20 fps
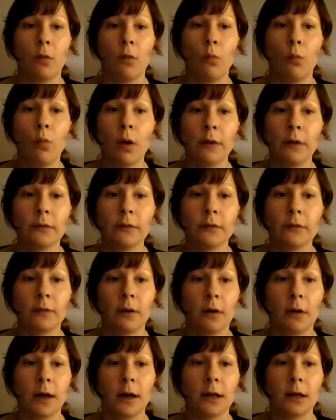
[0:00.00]
once
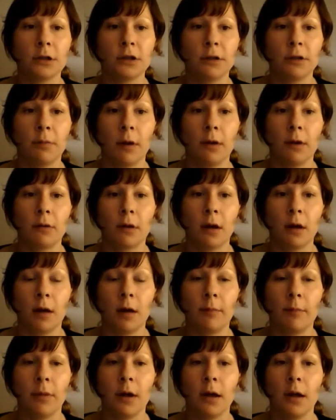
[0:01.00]
I actually woke
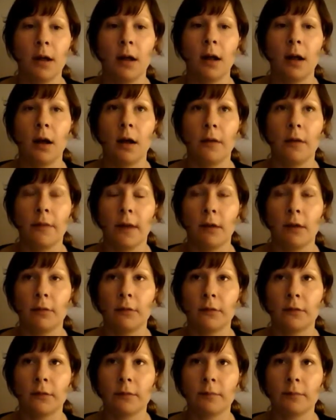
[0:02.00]
up and there
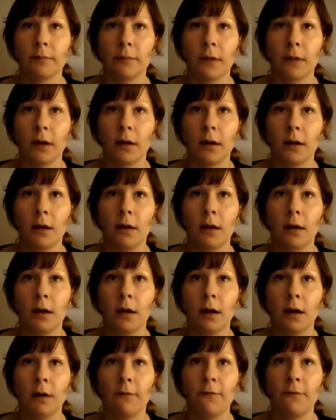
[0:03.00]
was
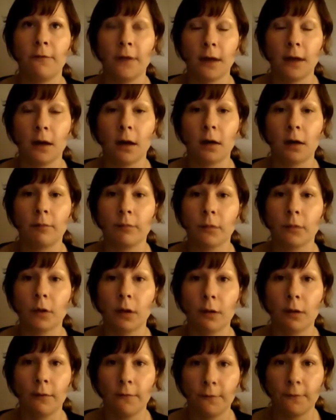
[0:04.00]
a figure
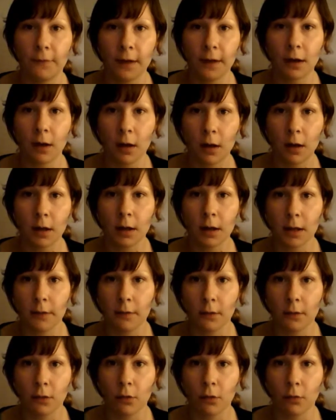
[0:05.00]

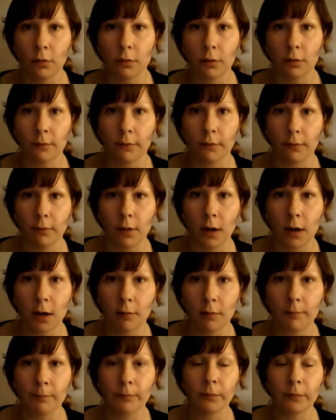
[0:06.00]
in the corner of the
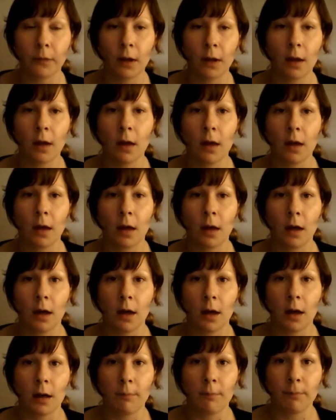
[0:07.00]
room,
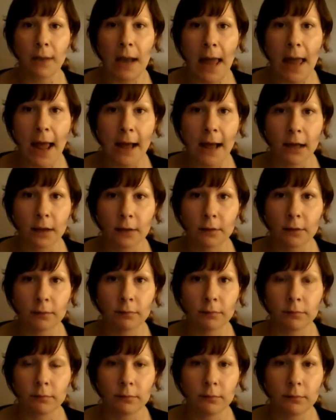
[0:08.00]
a black
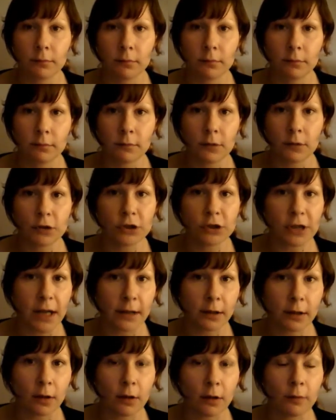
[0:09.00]

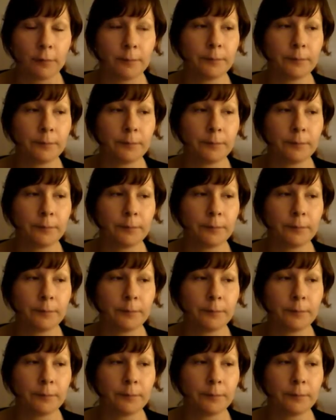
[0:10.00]
shadow.